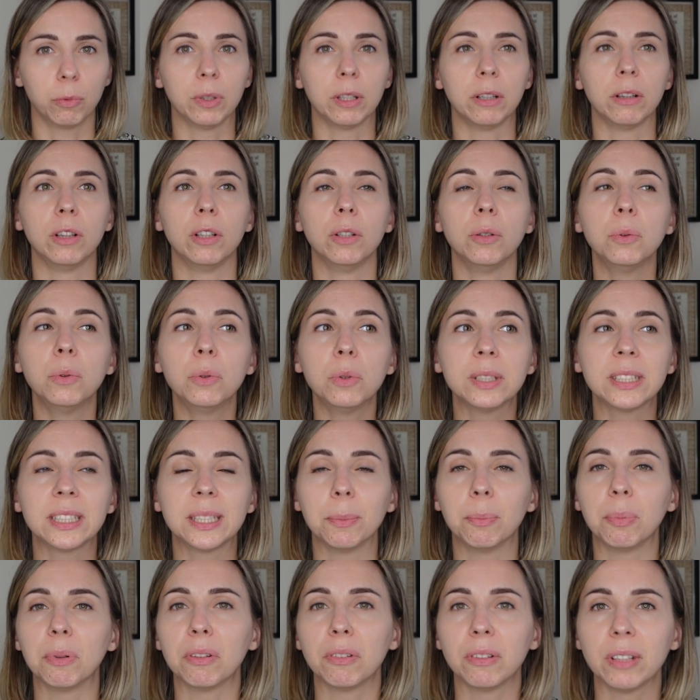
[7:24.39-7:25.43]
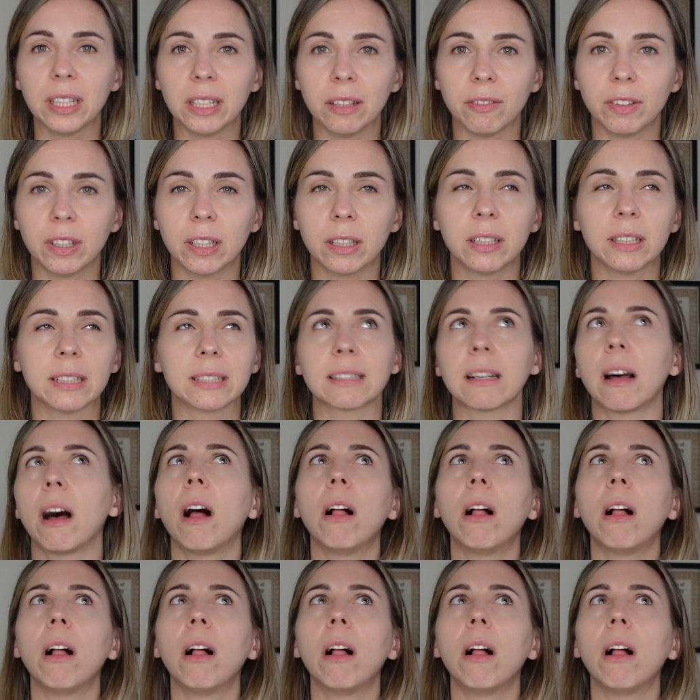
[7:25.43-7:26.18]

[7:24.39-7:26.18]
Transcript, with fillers: We lose the belief, that this